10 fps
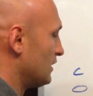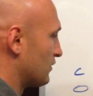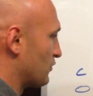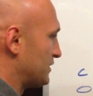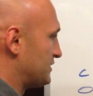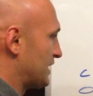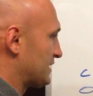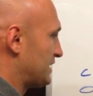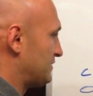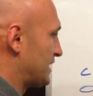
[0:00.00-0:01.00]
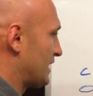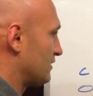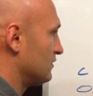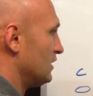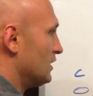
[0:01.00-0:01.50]
3 technique
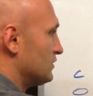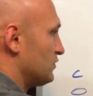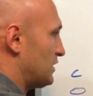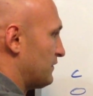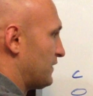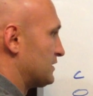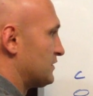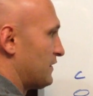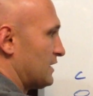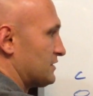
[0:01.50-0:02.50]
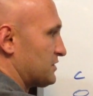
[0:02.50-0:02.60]
tackle. 2 defensive ends.